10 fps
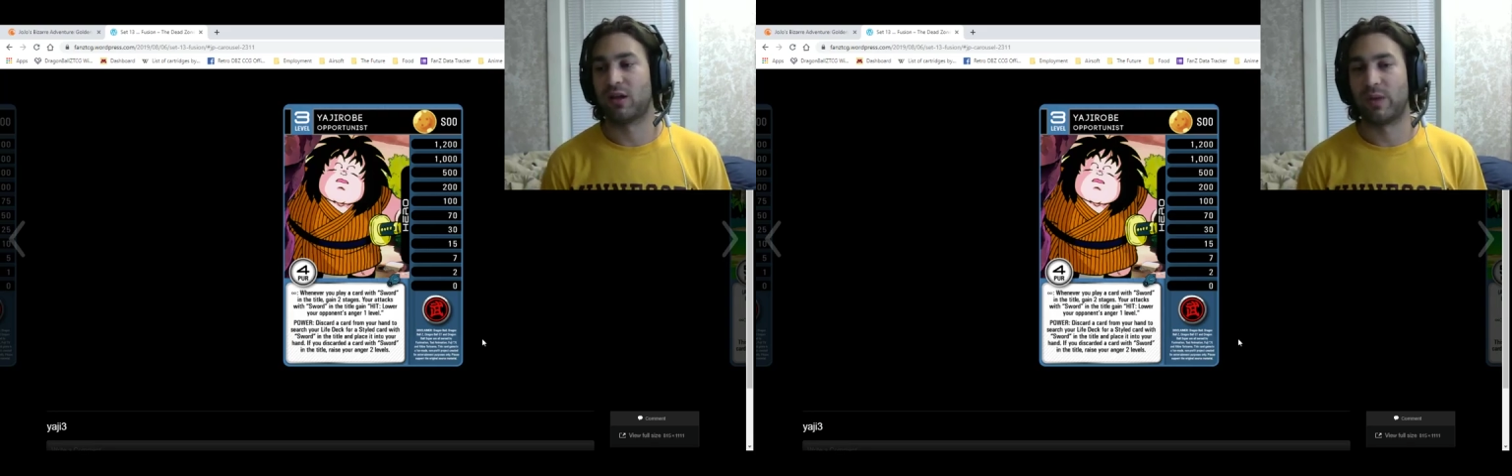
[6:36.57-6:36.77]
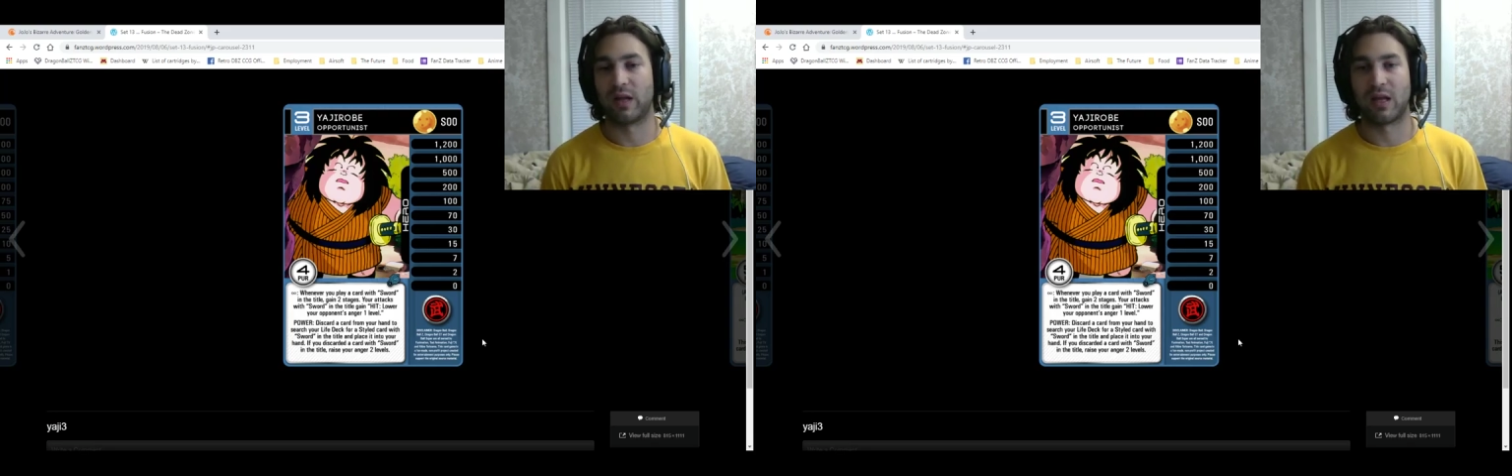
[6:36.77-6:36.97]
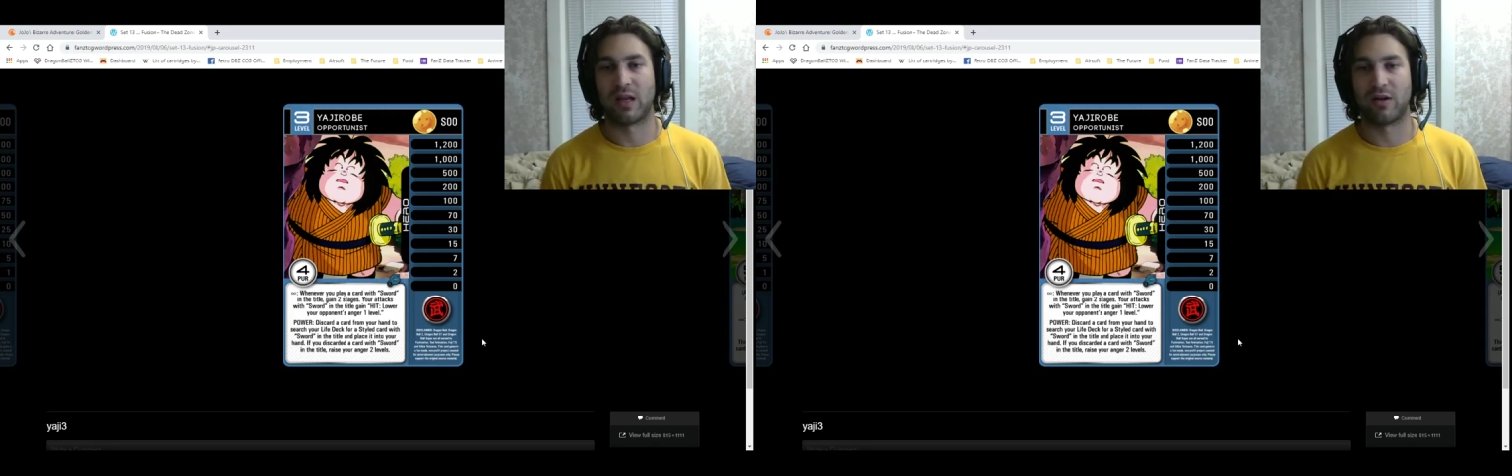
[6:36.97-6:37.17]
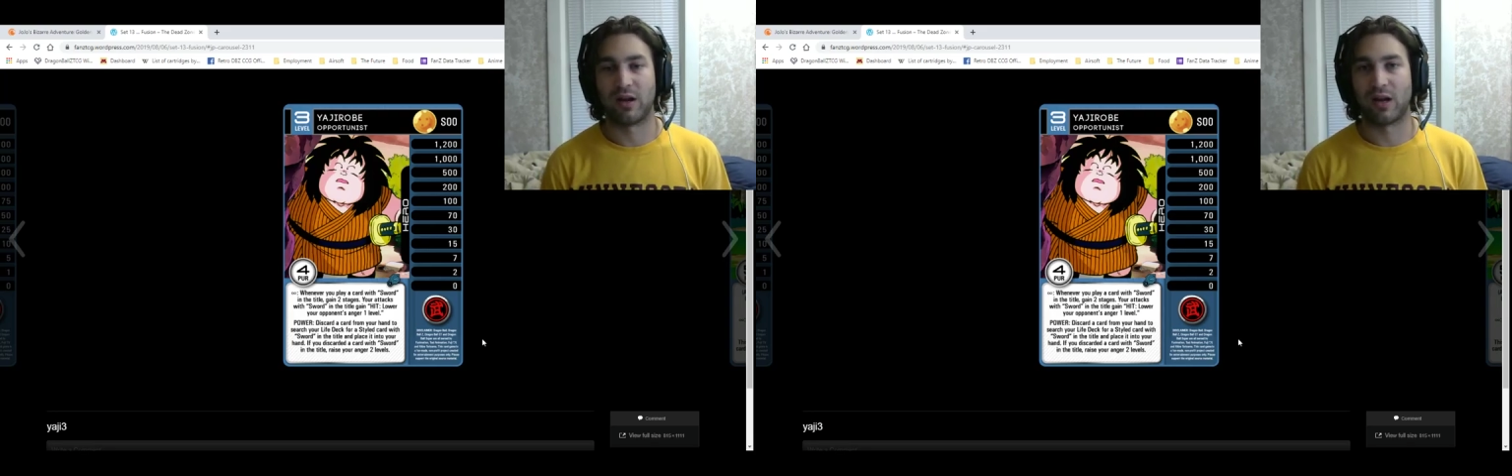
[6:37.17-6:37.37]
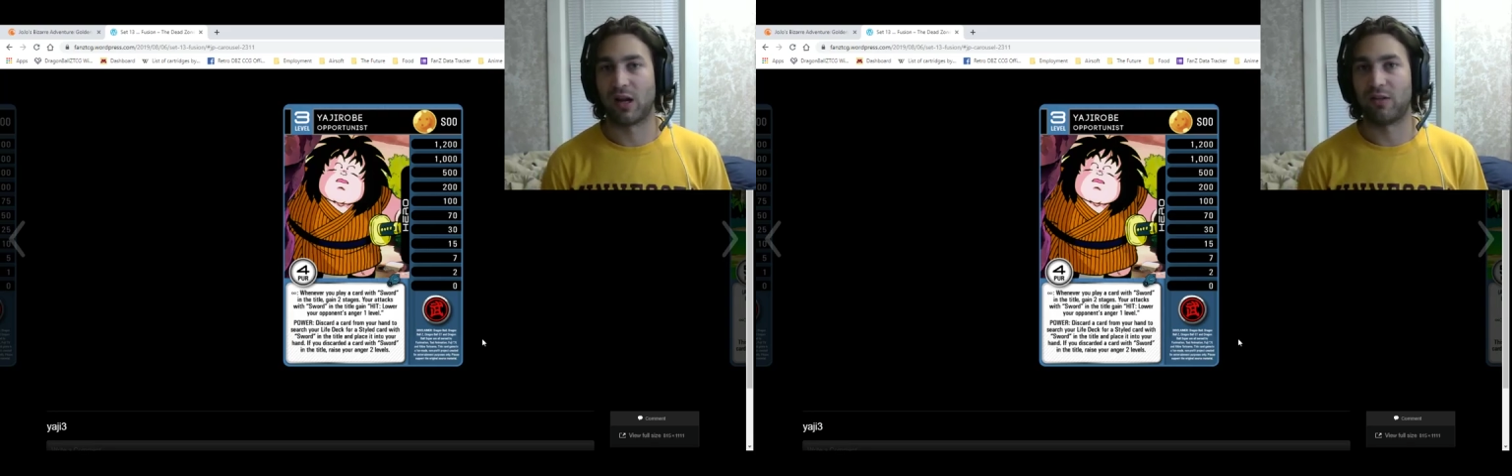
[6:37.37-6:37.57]
I mean, again, you're
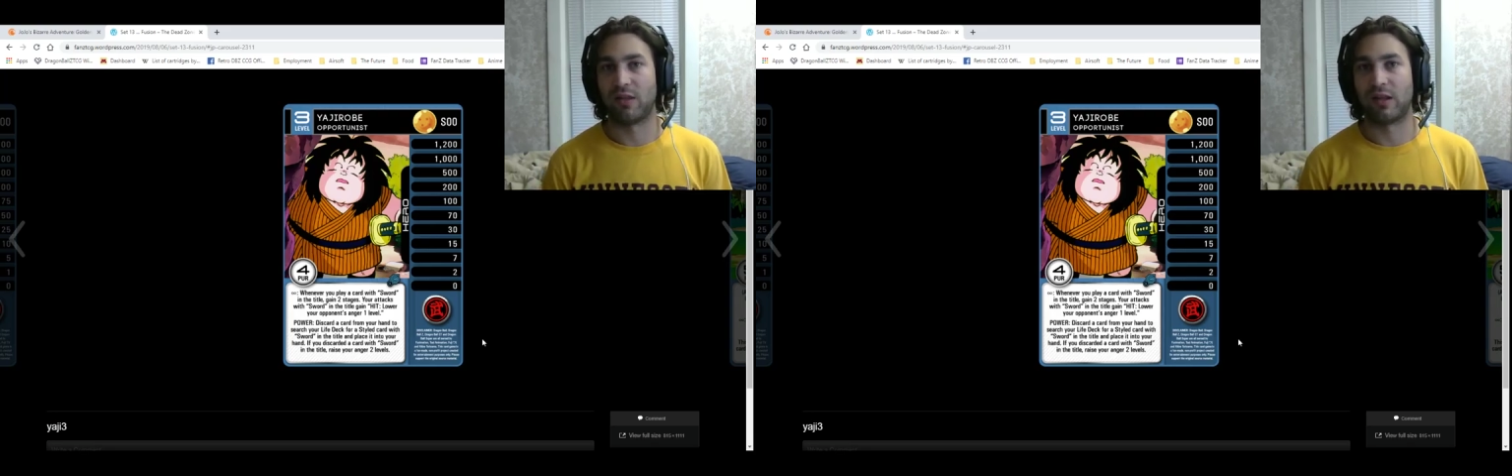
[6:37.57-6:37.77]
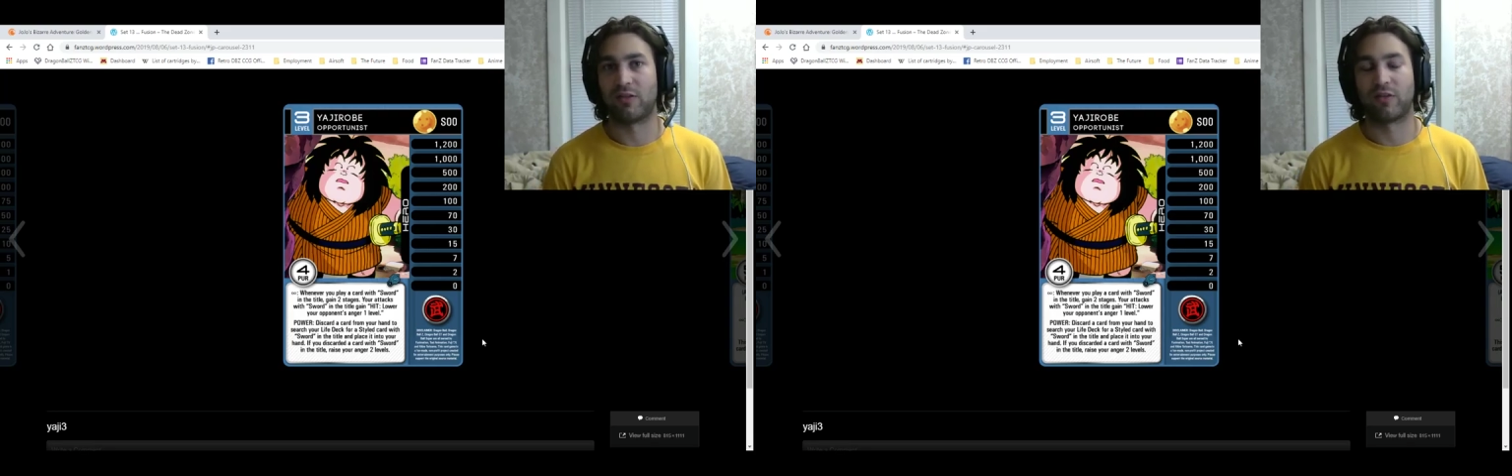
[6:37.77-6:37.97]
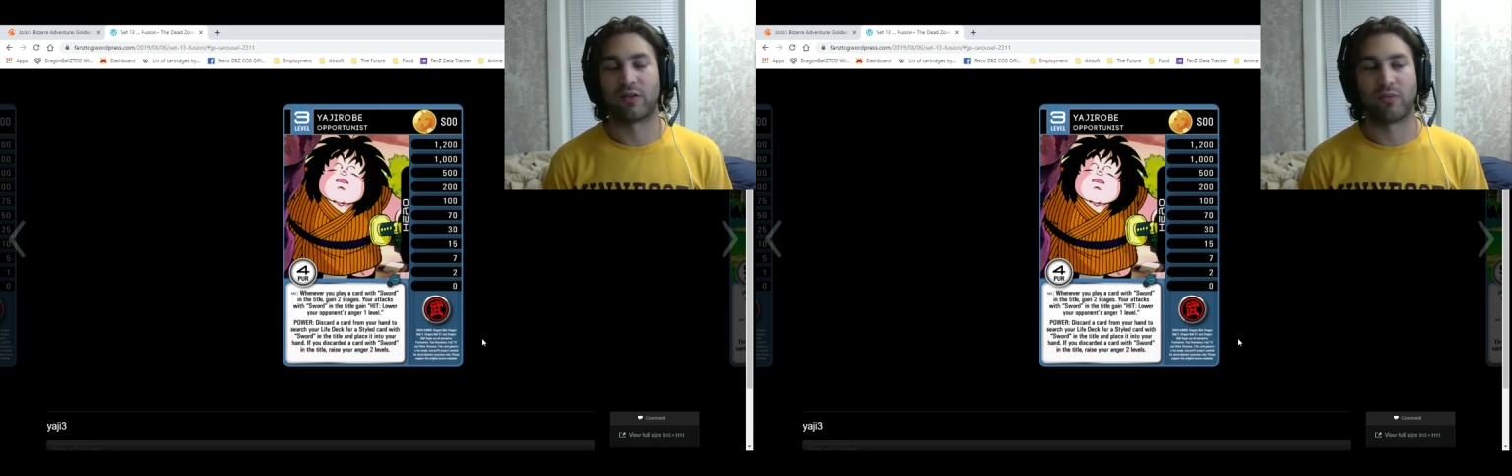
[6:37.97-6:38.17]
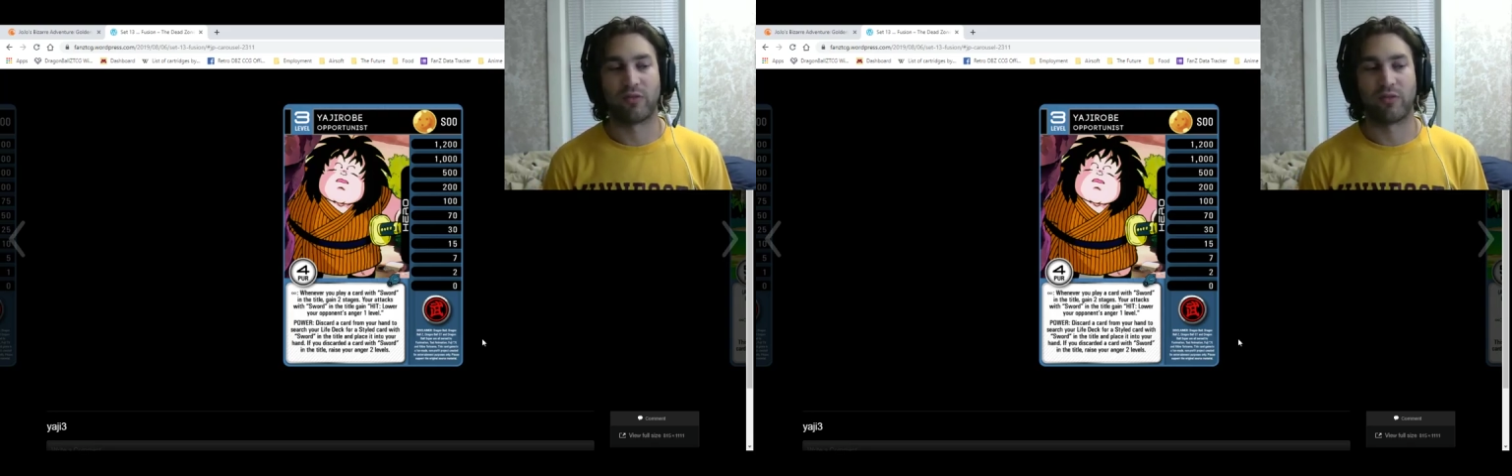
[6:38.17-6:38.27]
innate the entire time,